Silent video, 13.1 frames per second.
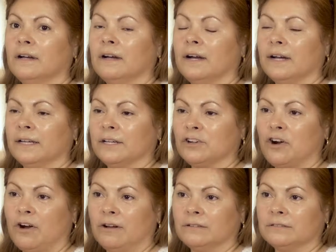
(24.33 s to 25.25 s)
I
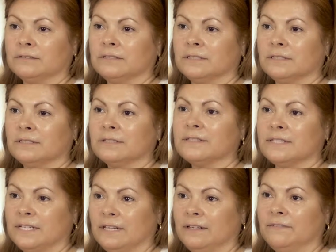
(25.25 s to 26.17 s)
called
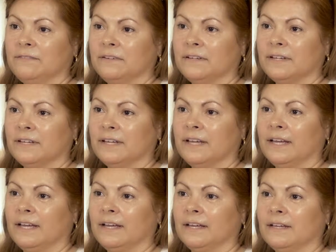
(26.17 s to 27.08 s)
Steve
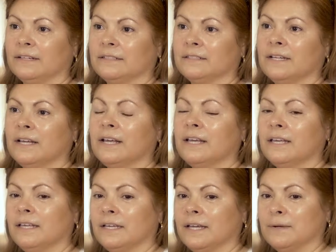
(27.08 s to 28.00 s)
and
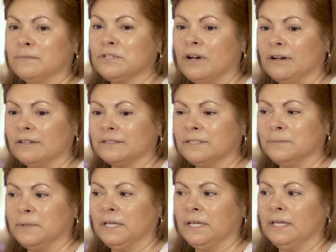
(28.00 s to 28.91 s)
he came talk to
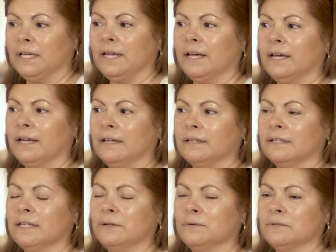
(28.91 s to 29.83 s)
me, and
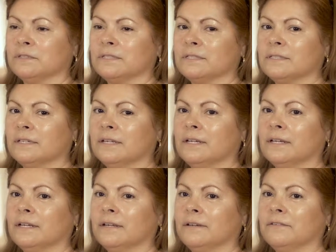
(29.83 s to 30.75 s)
he was
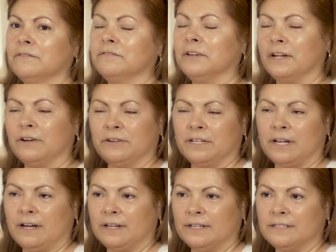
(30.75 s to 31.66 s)
very
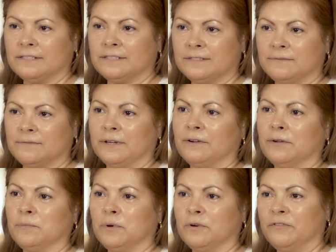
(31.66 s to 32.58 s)
nice,
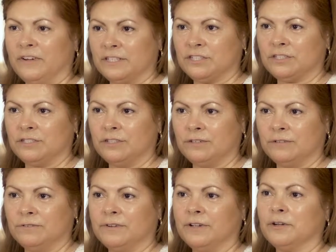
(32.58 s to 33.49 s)
very
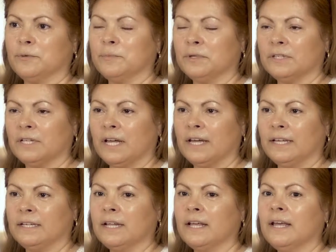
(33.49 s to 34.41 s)
professional, very
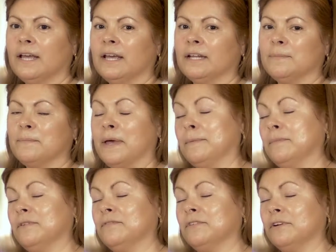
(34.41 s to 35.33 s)
polite, and it made
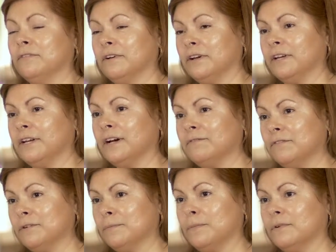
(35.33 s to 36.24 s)
me feel very
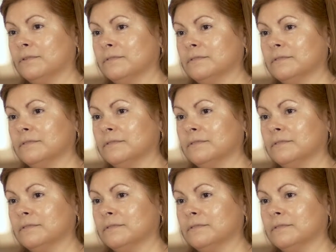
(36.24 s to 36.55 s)
comfortable.